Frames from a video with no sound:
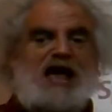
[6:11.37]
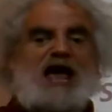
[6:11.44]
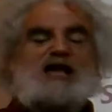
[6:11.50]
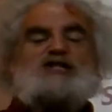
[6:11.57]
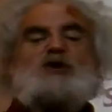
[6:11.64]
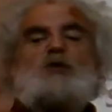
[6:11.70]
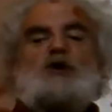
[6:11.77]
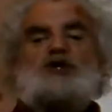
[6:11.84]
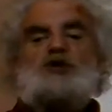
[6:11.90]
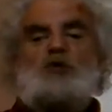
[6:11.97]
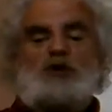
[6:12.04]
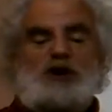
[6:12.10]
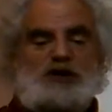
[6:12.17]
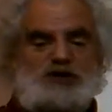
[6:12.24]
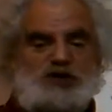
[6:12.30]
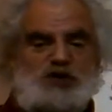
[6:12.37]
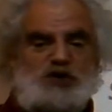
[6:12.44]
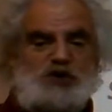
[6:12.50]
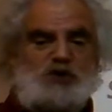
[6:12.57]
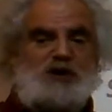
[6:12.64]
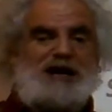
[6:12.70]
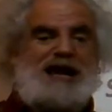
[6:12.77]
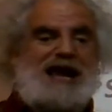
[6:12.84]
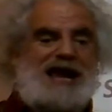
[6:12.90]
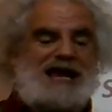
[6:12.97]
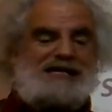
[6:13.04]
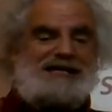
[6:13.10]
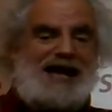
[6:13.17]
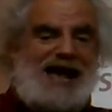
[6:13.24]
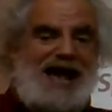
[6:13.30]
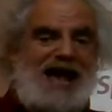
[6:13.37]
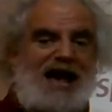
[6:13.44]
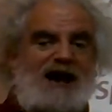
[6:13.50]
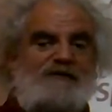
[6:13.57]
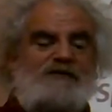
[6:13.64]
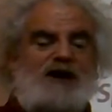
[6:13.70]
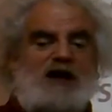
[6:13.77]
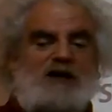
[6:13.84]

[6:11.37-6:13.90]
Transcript: And so what you want to do is have